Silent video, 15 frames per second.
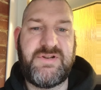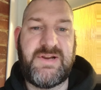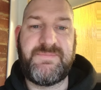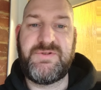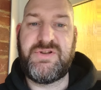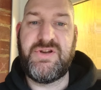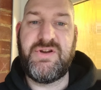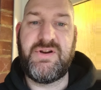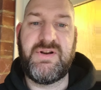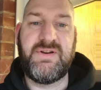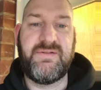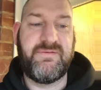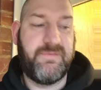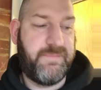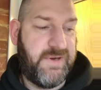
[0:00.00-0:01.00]
James
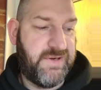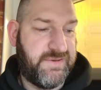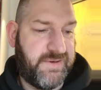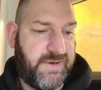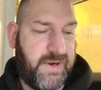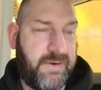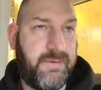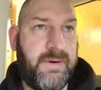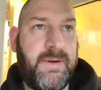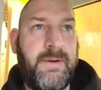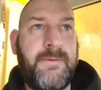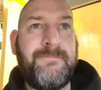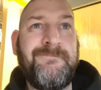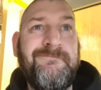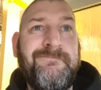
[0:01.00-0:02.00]
Kirkland from years ago.
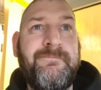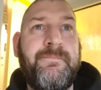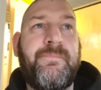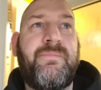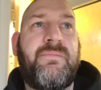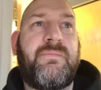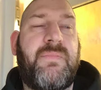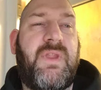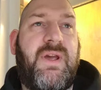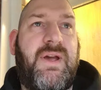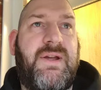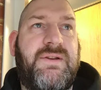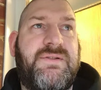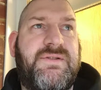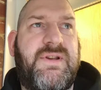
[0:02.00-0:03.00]

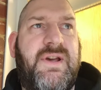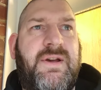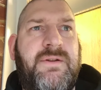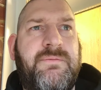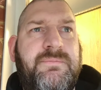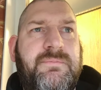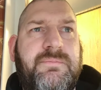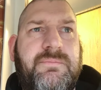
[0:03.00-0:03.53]
And I